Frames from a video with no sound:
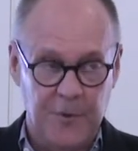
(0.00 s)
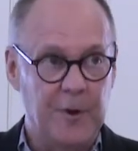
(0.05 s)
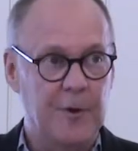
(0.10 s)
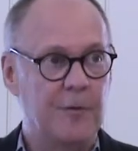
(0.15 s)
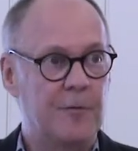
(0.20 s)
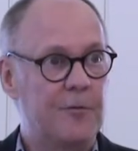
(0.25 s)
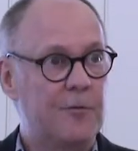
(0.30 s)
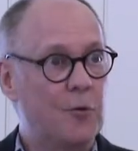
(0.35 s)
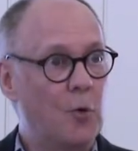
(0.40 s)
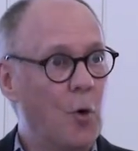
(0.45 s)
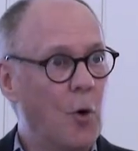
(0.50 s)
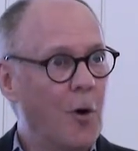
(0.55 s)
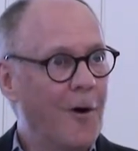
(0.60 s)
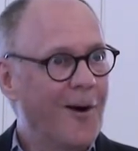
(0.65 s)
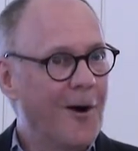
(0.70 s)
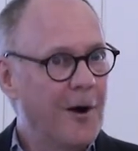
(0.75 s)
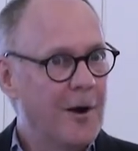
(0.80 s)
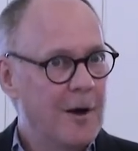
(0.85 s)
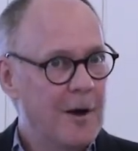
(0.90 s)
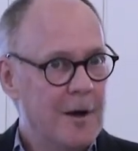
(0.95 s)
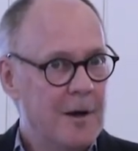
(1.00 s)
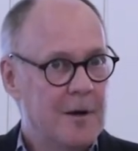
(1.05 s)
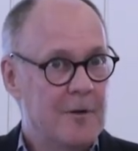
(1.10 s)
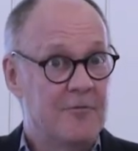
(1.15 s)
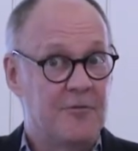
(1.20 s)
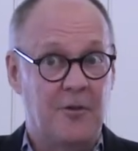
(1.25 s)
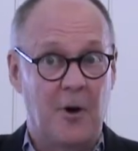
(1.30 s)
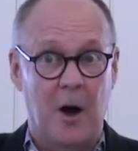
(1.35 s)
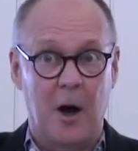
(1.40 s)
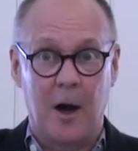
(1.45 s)
In four,
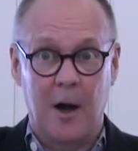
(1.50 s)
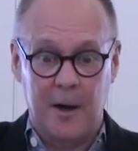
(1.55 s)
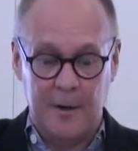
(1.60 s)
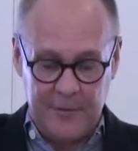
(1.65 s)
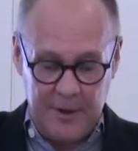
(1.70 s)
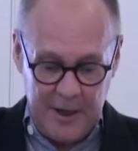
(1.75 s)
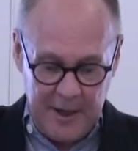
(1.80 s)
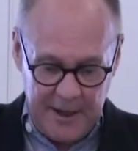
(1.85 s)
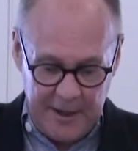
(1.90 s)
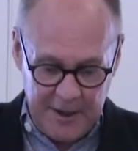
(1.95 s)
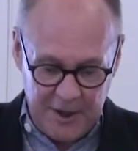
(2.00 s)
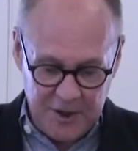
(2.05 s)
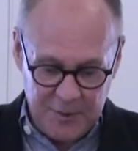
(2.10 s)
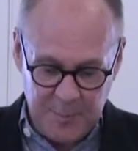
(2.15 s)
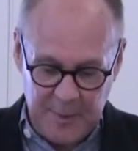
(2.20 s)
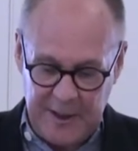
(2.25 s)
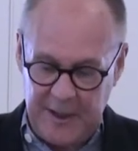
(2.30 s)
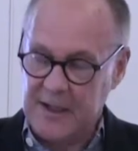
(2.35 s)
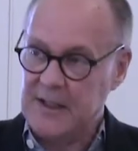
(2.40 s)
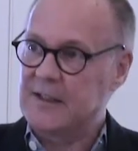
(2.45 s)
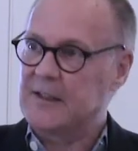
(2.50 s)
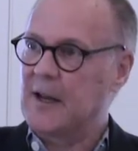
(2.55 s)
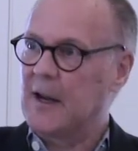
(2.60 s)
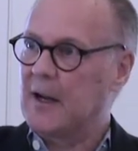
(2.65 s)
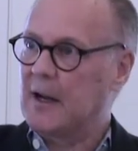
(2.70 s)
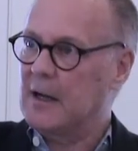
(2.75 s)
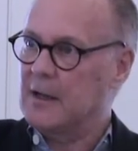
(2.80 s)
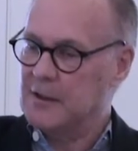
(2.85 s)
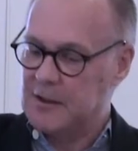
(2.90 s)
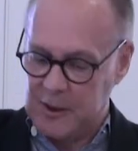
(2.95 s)
five, in as many
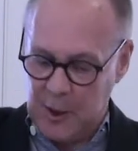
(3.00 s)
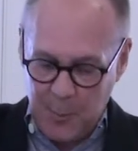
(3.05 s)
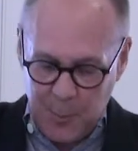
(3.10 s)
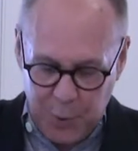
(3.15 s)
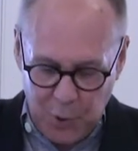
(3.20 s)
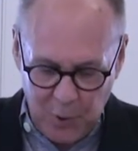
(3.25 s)
seconds,